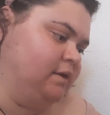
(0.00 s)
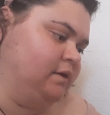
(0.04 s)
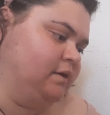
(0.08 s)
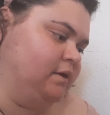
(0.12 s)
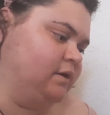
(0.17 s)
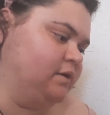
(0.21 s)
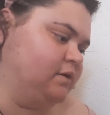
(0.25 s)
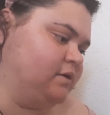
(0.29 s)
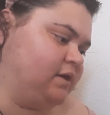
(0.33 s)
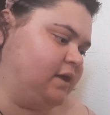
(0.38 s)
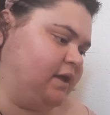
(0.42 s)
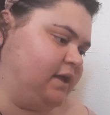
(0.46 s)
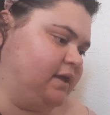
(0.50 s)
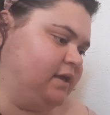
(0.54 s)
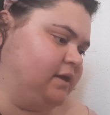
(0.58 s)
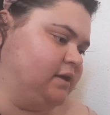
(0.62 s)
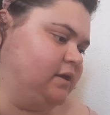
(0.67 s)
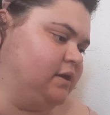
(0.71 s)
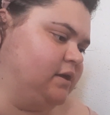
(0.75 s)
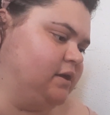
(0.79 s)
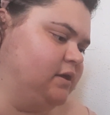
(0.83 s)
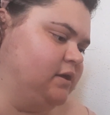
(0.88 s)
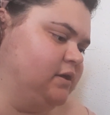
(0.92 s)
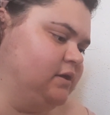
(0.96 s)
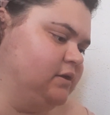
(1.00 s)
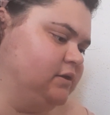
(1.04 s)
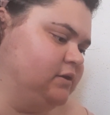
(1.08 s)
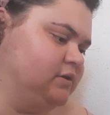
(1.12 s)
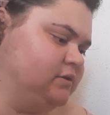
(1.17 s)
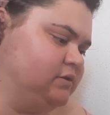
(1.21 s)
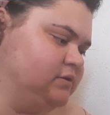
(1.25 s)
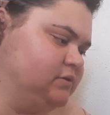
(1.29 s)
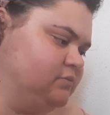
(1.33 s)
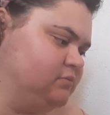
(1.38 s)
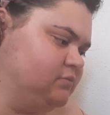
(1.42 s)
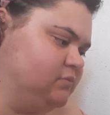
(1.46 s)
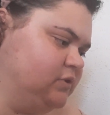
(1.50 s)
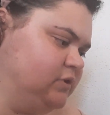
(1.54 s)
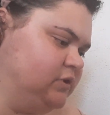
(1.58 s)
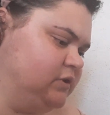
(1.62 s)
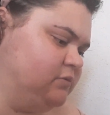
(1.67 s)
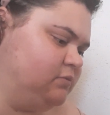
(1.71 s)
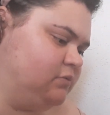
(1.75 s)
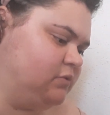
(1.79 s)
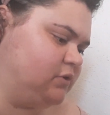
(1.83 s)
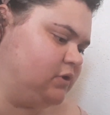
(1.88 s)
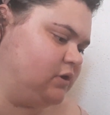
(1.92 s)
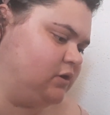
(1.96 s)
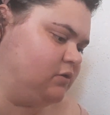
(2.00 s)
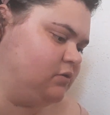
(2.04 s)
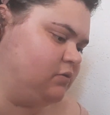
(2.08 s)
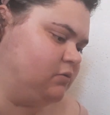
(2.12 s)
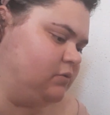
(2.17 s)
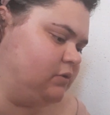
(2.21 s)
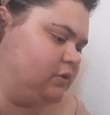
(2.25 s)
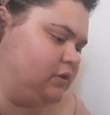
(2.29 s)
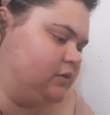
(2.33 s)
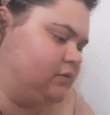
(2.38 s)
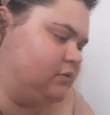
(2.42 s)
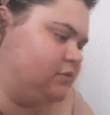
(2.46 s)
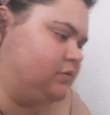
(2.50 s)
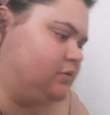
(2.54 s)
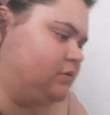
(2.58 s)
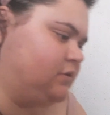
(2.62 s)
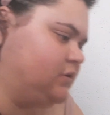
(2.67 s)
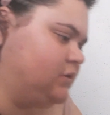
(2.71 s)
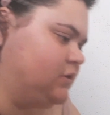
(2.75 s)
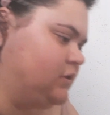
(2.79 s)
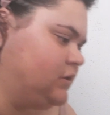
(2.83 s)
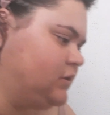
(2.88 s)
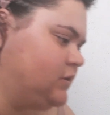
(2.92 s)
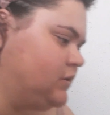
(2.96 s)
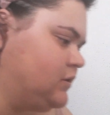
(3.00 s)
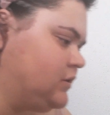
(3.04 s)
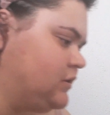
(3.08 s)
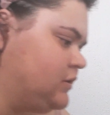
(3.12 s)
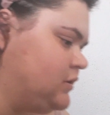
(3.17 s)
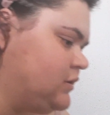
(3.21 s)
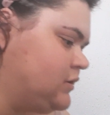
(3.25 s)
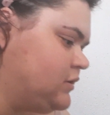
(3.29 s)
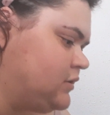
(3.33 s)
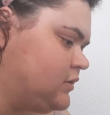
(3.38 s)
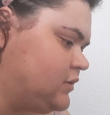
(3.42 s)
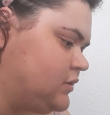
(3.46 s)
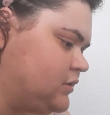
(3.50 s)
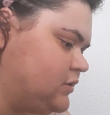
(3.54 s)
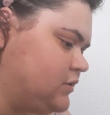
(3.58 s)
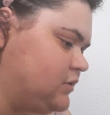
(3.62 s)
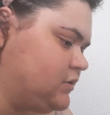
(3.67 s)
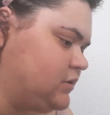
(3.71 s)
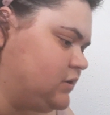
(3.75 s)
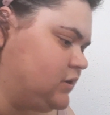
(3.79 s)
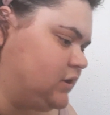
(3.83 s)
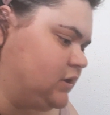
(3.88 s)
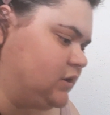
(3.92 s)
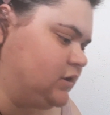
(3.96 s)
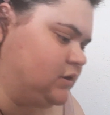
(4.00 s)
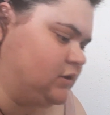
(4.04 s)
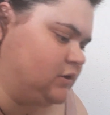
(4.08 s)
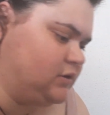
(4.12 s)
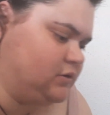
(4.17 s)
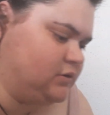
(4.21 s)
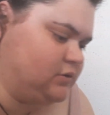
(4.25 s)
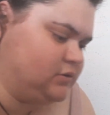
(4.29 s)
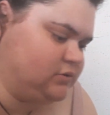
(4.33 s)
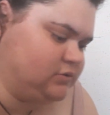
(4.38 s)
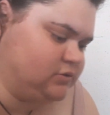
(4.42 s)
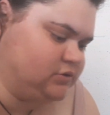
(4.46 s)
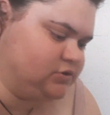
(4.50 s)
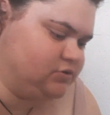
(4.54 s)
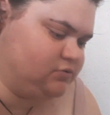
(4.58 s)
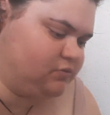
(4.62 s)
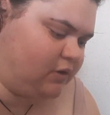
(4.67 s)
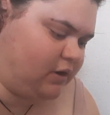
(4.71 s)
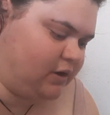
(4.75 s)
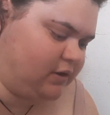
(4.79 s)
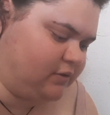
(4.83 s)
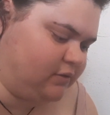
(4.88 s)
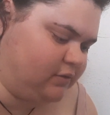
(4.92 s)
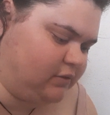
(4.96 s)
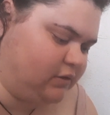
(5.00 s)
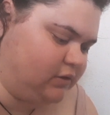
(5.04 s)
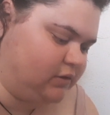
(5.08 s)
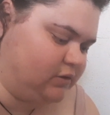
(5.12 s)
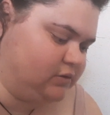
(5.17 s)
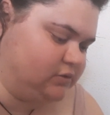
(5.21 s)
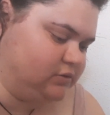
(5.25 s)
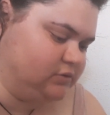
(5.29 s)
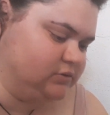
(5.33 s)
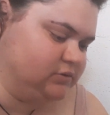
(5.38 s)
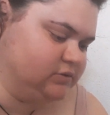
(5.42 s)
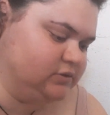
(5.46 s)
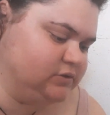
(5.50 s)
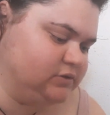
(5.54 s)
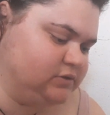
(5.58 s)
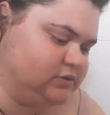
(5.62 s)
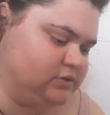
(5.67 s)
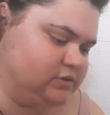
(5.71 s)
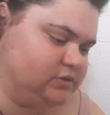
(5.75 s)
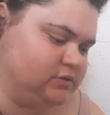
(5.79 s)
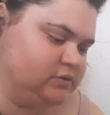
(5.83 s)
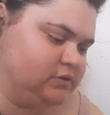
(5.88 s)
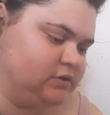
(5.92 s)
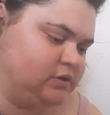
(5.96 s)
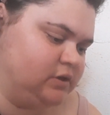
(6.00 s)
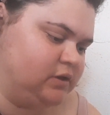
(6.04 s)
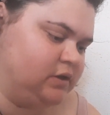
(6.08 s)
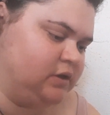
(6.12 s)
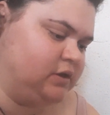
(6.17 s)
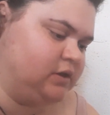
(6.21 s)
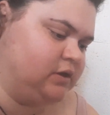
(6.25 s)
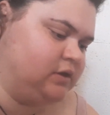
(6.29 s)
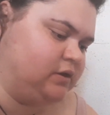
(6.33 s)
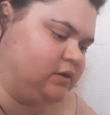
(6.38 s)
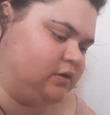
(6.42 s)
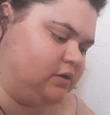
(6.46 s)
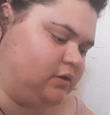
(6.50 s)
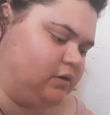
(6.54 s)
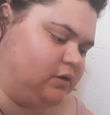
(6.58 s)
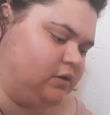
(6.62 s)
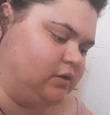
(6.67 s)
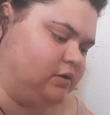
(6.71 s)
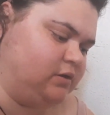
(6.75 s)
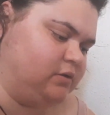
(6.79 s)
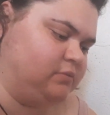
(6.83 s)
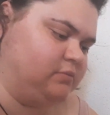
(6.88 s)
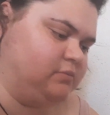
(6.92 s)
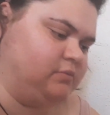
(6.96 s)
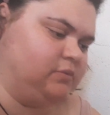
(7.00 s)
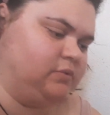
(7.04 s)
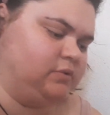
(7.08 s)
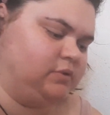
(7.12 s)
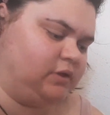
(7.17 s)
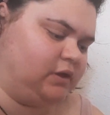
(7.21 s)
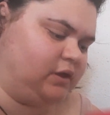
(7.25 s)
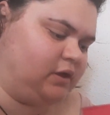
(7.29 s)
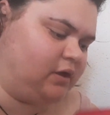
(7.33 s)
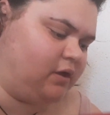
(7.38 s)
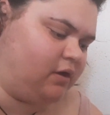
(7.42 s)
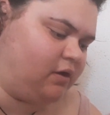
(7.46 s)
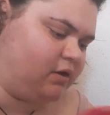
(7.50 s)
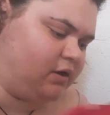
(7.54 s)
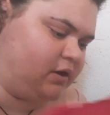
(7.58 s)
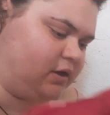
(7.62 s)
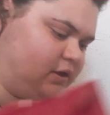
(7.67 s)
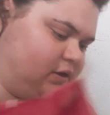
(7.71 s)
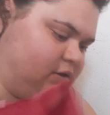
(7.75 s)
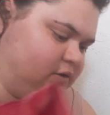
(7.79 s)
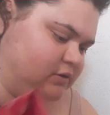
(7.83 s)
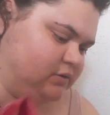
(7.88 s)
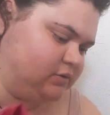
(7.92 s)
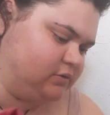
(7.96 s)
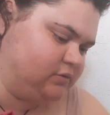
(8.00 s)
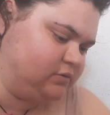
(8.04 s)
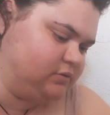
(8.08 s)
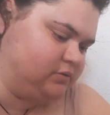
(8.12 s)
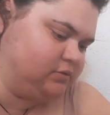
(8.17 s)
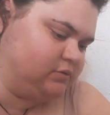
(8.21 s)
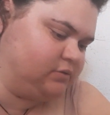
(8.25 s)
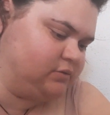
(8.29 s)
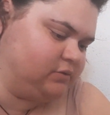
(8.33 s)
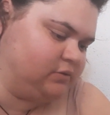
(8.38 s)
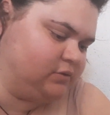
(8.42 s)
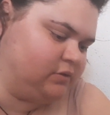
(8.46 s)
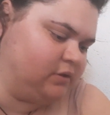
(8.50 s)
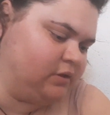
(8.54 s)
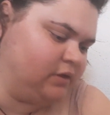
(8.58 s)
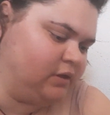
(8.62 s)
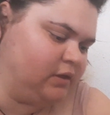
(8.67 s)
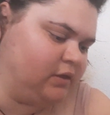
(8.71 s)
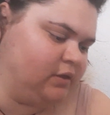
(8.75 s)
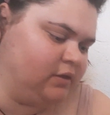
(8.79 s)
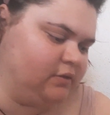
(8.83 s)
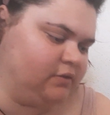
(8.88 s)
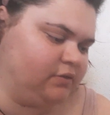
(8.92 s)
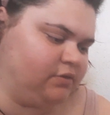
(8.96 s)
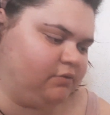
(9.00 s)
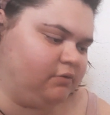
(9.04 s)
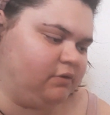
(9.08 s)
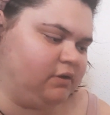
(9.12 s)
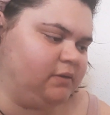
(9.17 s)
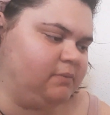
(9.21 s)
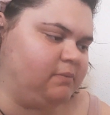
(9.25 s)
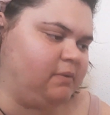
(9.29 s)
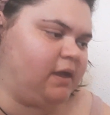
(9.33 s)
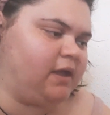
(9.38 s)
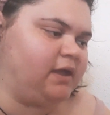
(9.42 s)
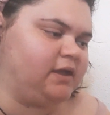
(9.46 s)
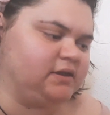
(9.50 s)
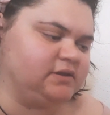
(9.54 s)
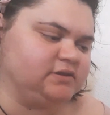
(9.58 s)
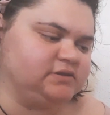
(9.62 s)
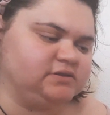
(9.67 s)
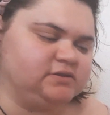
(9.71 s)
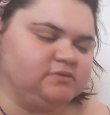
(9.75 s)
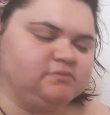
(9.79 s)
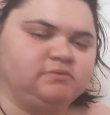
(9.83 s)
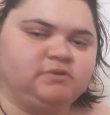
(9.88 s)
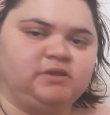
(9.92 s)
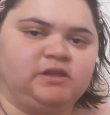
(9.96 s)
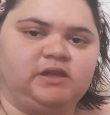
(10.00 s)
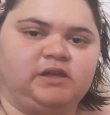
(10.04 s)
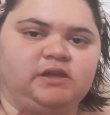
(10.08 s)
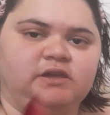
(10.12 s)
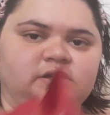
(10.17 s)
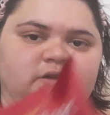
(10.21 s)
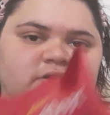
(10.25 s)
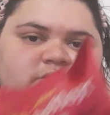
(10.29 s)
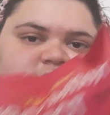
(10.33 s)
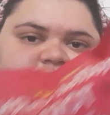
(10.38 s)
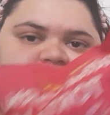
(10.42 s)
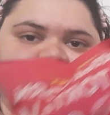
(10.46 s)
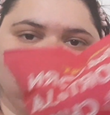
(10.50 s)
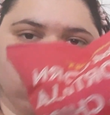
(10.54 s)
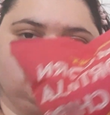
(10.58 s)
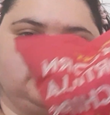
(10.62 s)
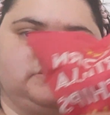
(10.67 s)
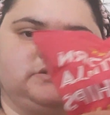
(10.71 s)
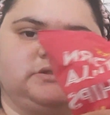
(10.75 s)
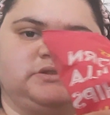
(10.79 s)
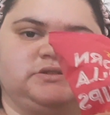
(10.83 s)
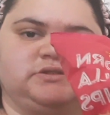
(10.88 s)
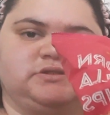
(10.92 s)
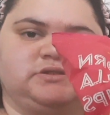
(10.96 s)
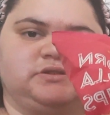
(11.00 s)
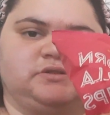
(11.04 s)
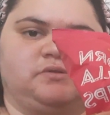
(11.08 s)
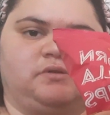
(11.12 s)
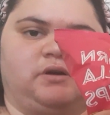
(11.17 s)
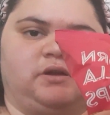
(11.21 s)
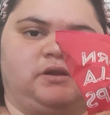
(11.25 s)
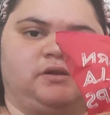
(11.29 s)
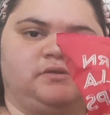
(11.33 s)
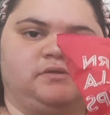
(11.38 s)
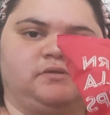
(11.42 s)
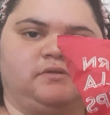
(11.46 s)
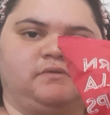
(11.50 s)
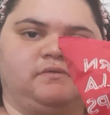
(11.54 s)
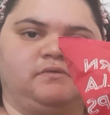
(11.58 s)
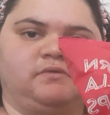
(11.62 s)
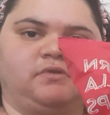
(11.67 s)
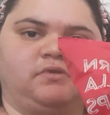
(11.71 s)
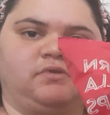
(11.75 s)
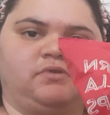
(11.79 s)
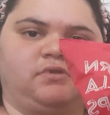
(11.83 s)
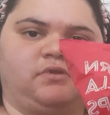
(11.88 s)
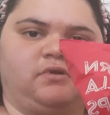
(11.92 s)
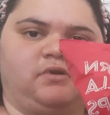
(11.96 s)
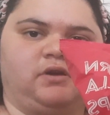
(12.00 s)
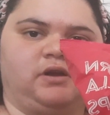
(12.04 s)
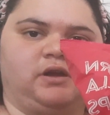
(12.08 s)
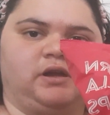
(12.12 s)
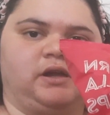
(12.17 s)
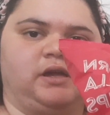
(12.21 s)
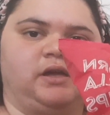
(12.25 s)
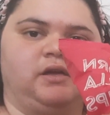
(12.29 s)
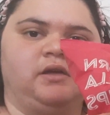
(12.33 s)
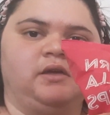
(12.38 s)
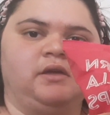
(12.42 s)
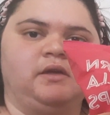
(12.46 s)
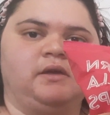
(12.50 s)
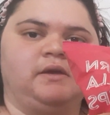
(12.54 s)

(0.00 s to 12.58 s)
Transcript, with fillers: Okay, we will go with the dry things. Um, I got three bags of these. This is two out of the three.